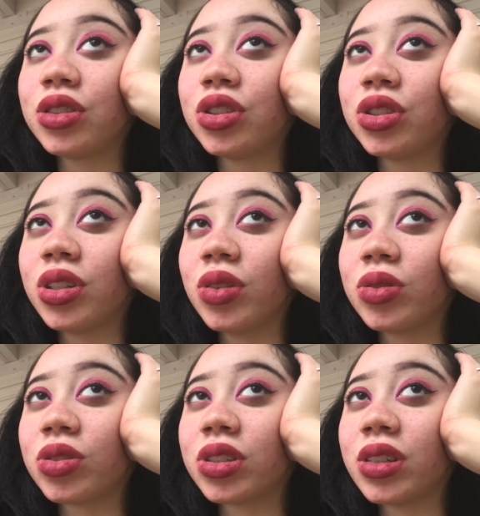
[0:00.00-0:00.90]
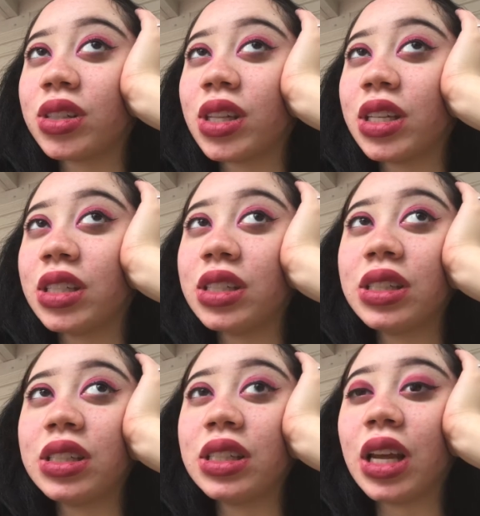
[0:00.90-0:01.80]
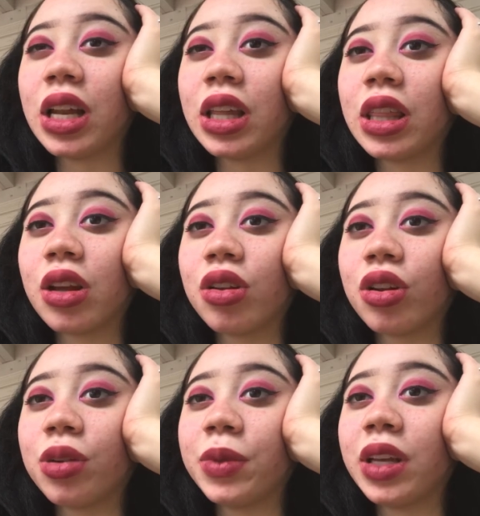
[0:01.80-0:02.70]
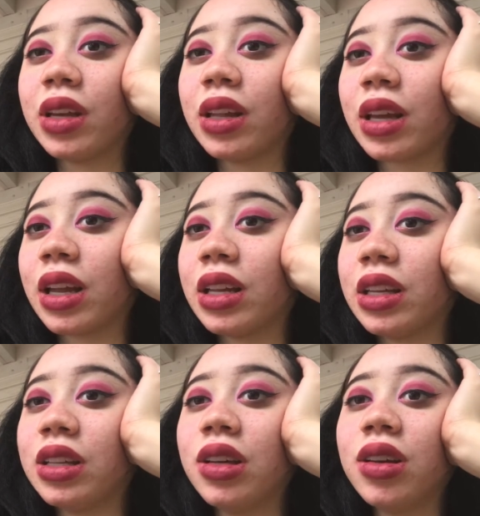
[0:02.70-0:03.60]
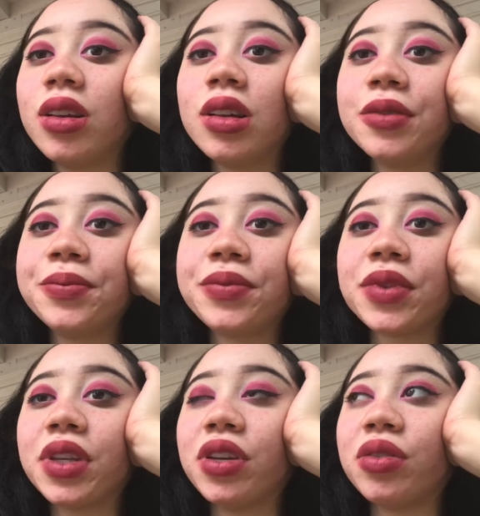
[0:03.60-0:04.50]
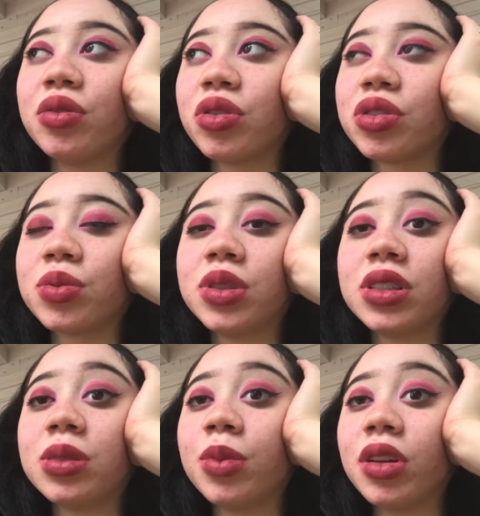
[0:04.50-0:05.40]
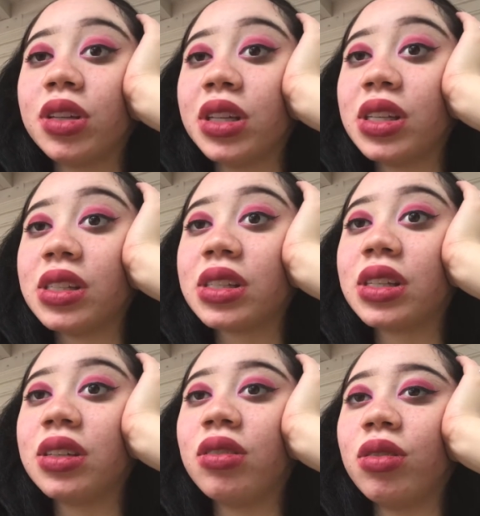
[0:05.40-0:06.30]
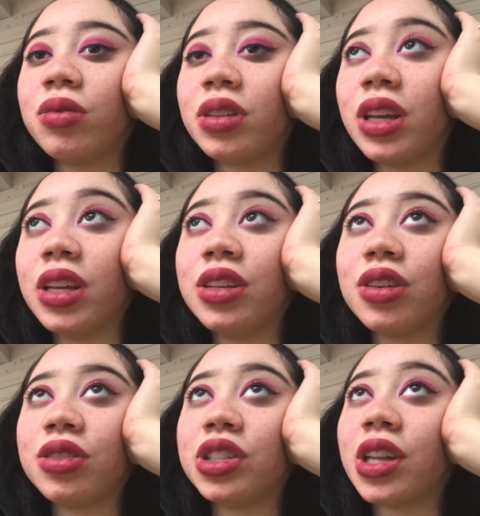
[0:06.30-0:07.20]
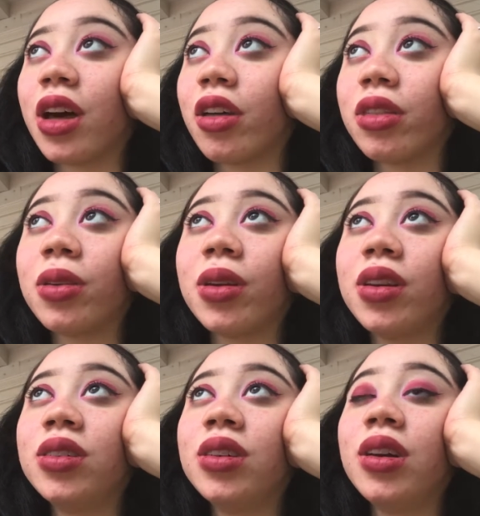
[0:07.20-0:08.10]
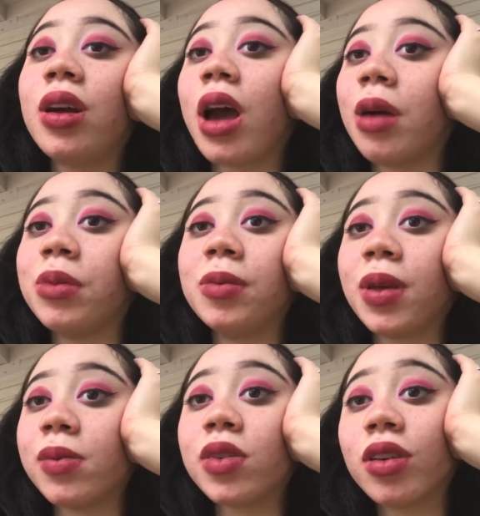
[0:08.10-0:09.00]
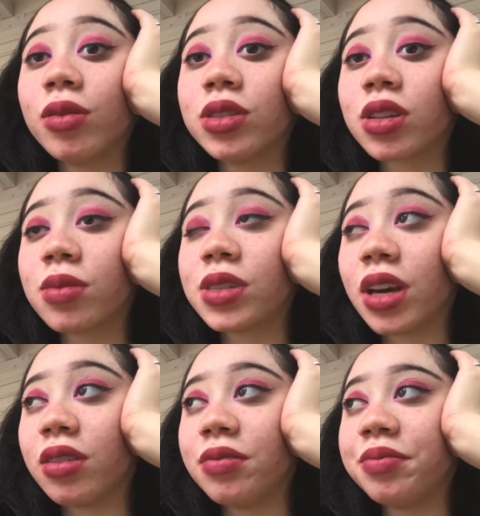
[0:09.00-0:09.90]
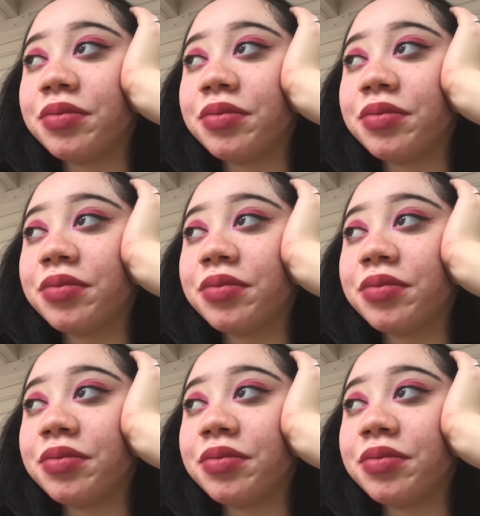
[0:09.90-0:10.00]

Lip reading: During ultrasounds, they didn't see anything alarming, like any, you know, noticeable disabilities. Hopefully, you know, she's a healthy, happy baby girl when she comes out.